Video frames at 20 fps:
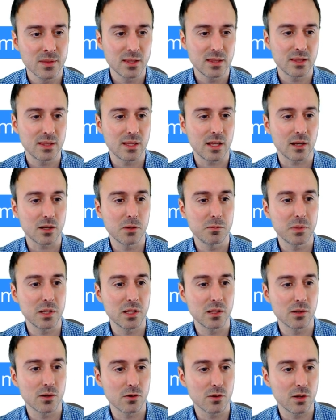That could be a
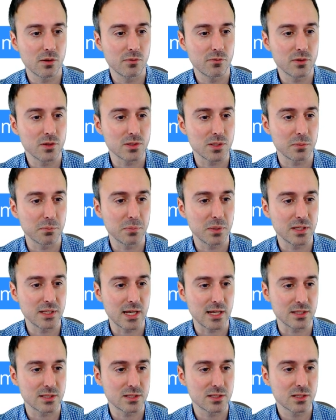little confusing, but
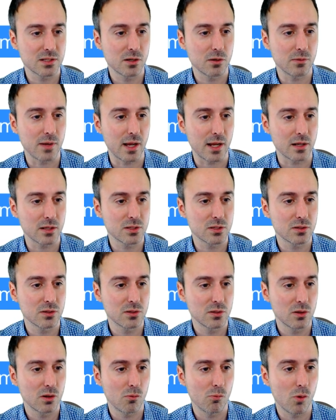yes, correct
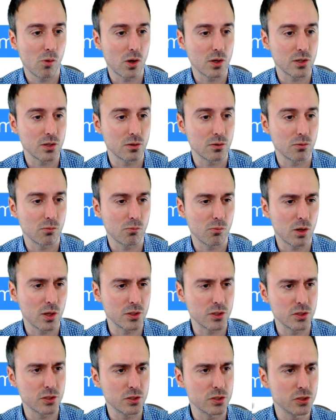one,
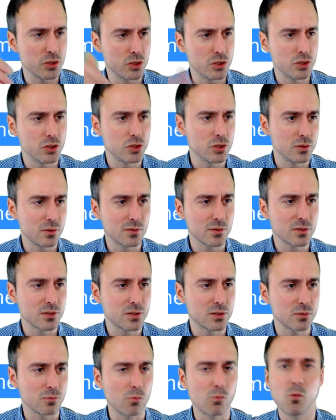one,
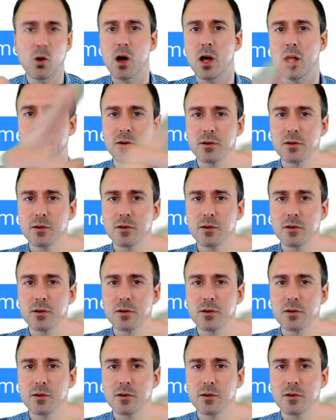one.